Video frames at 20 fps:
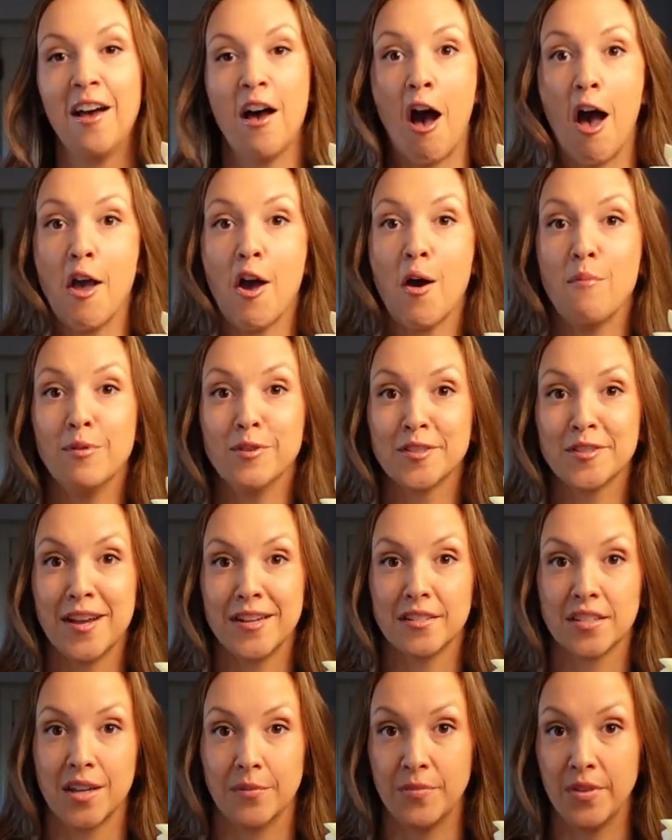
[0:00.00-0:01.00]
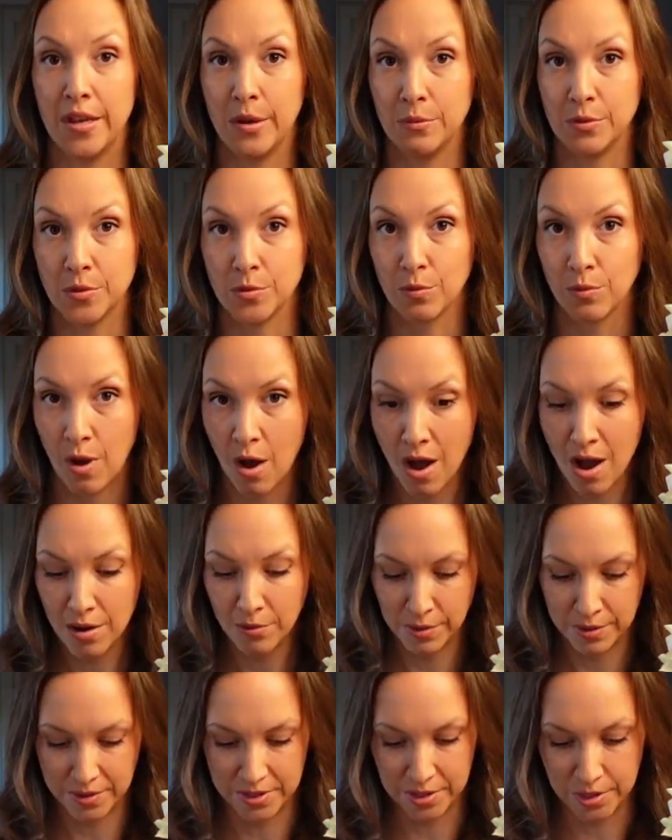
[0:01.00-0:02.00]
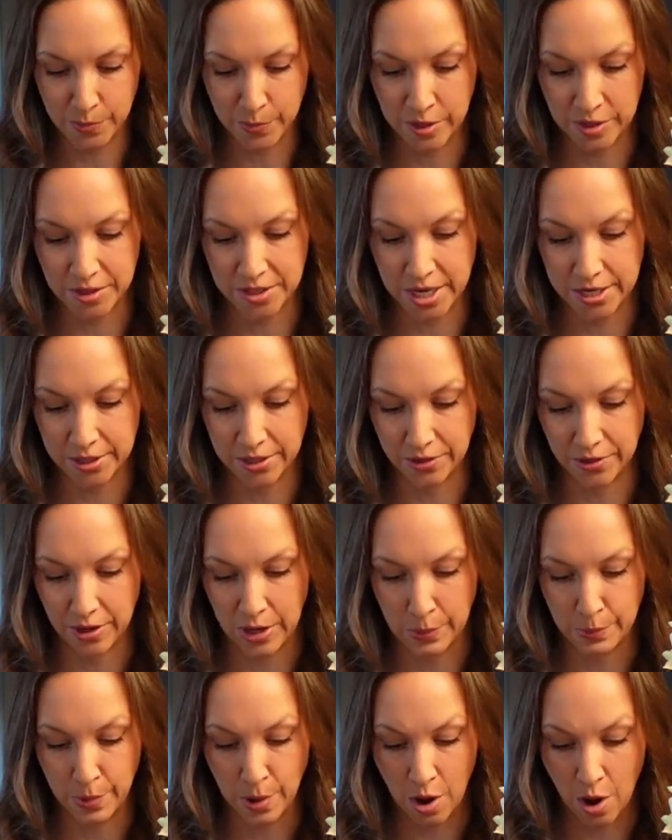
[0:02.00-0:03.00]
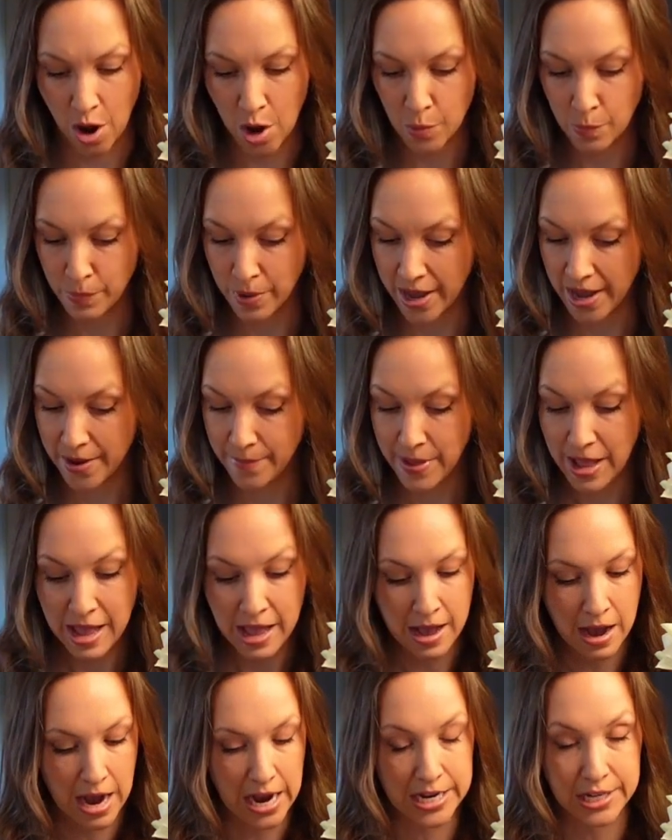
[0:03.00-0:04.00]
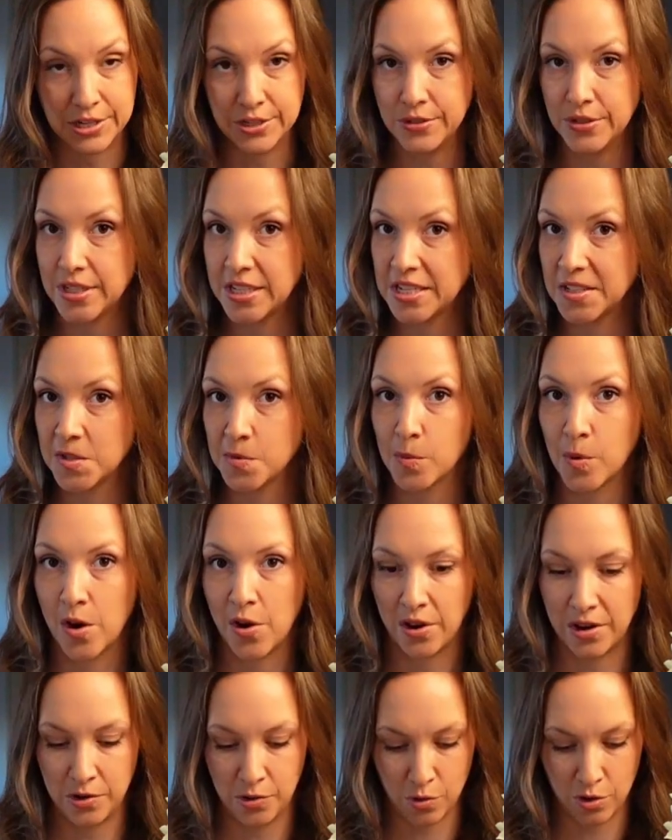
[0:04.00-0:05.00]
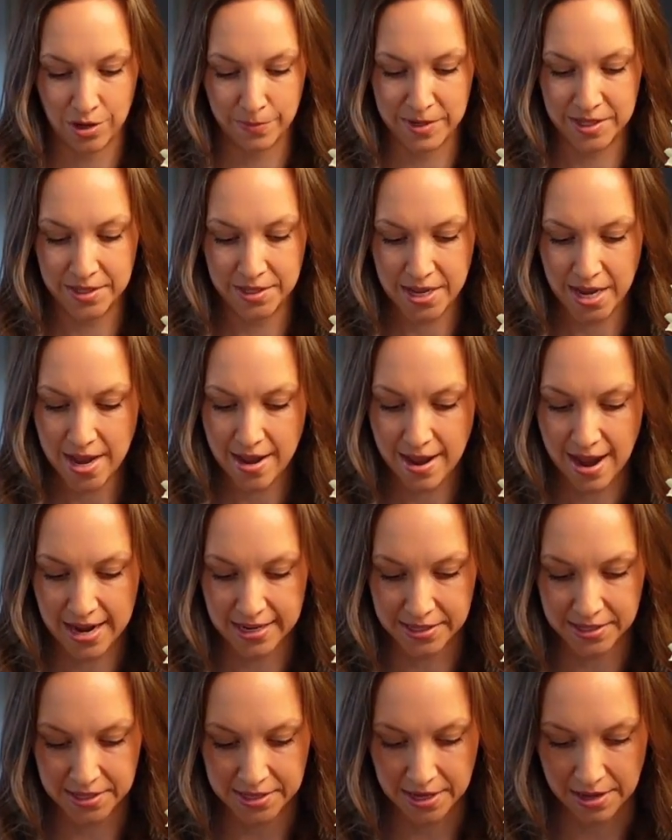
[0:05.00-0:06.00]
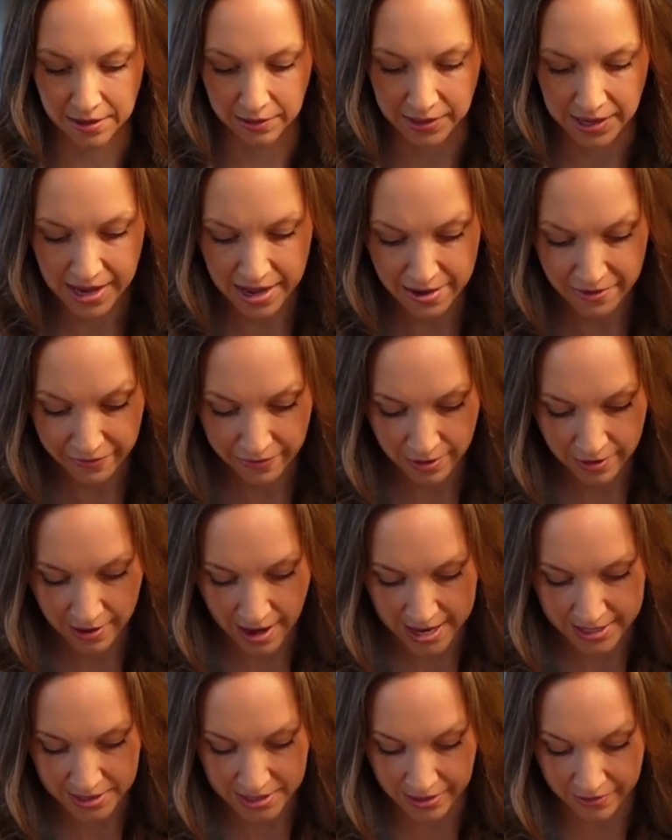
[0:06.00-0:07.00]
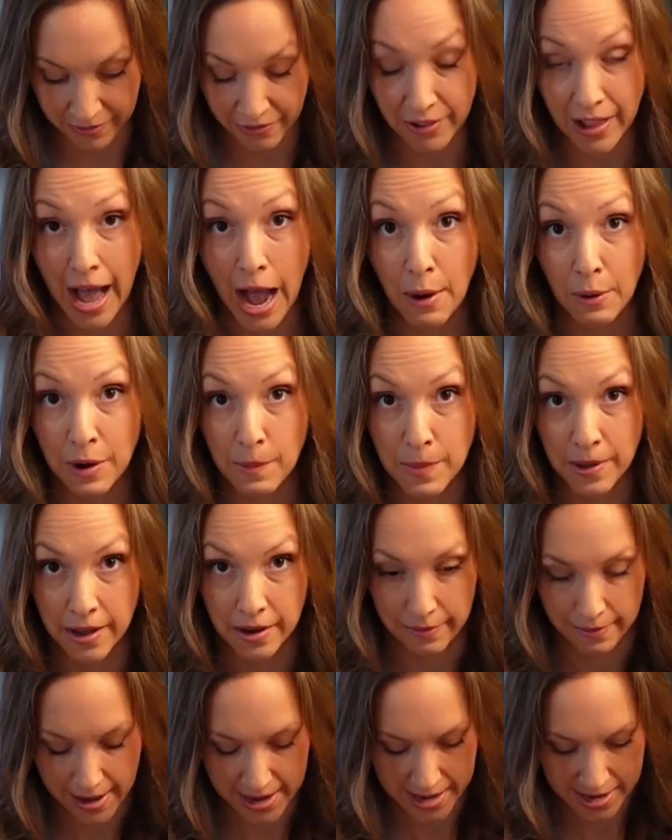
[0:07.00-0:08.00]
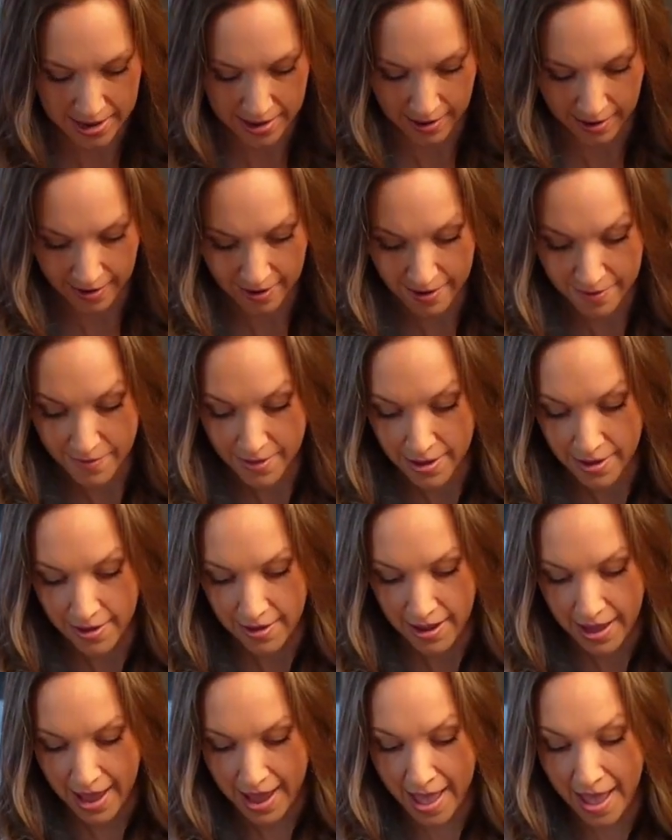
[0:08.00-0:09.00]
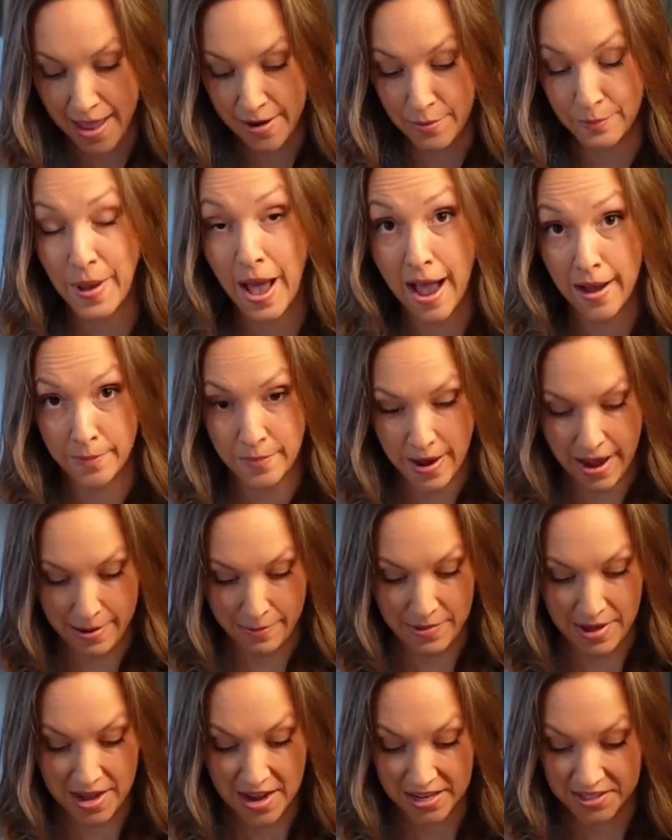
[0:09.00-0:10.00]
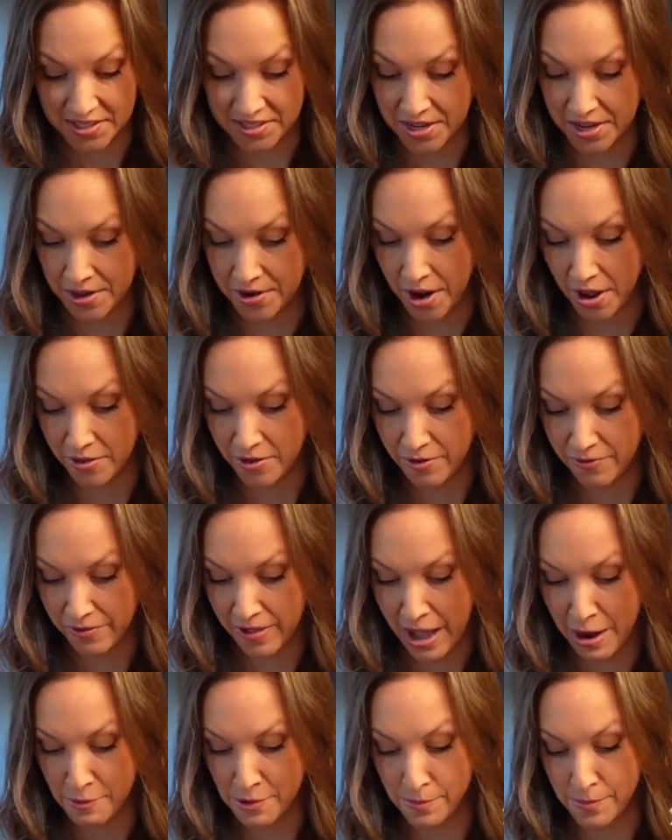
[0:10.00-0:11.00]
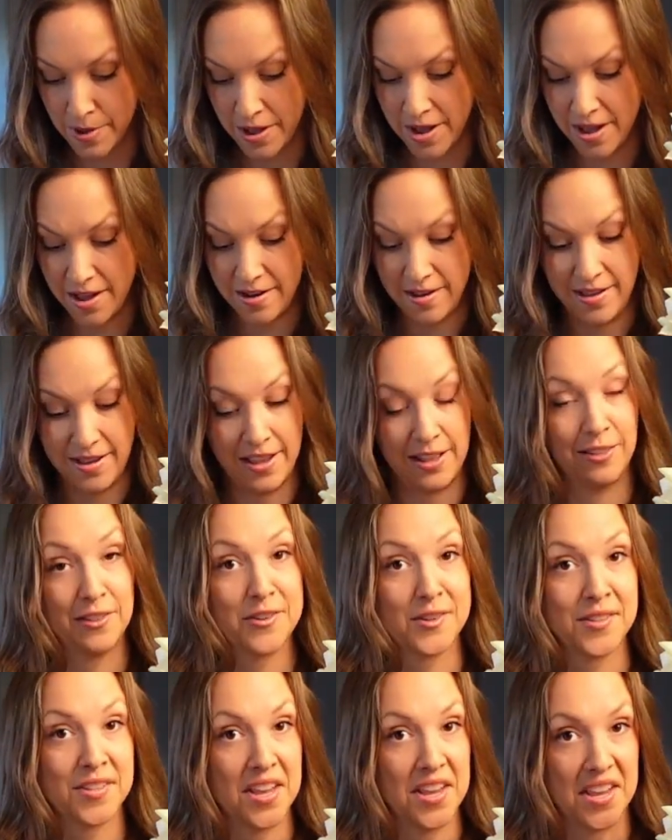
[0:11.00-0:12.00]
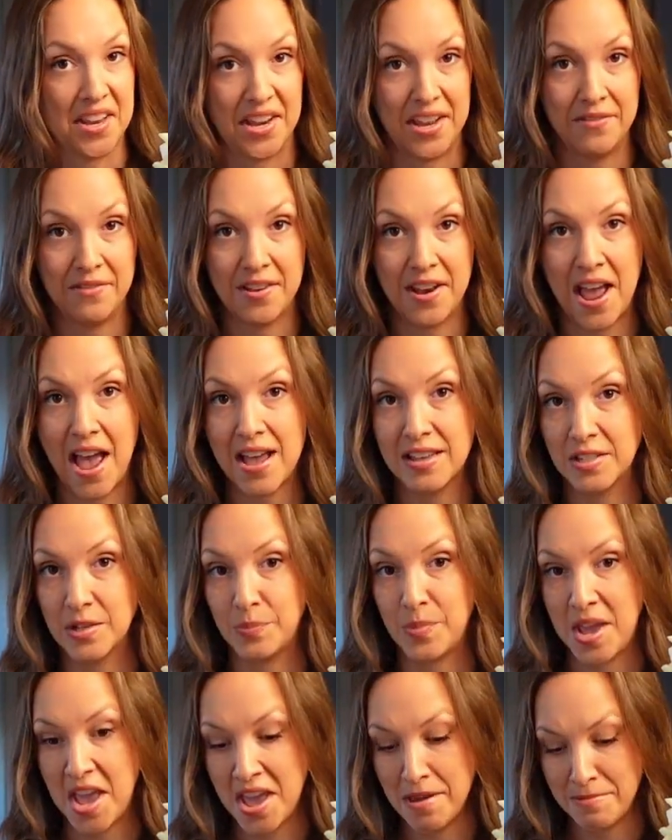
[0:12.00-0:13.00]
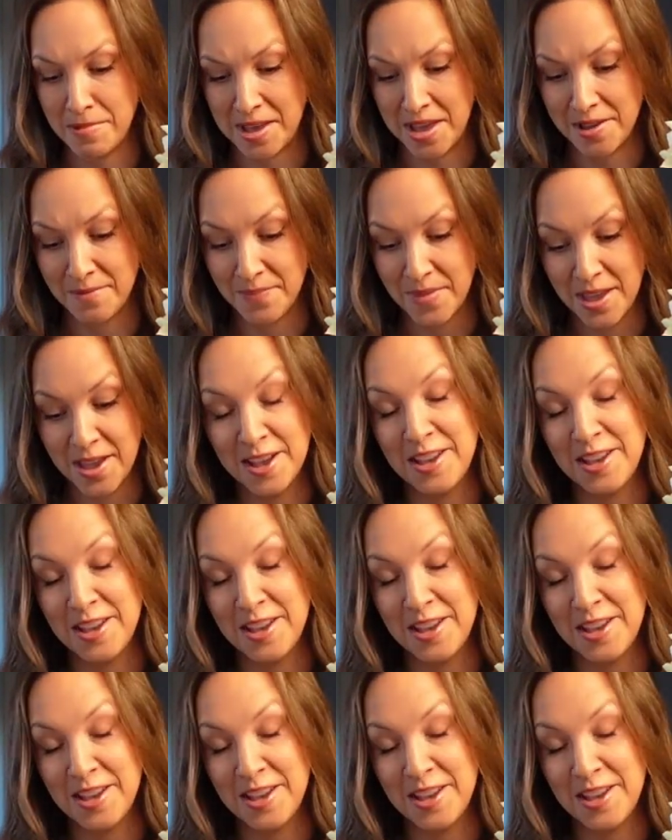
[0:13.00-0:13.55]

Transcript: I almost thought something was wrong with this particular ball, but I do see its broken dormancy. I see a leaf, I see a flower bud right here, and back by me I see another flower bud. It looks like it even has a baby.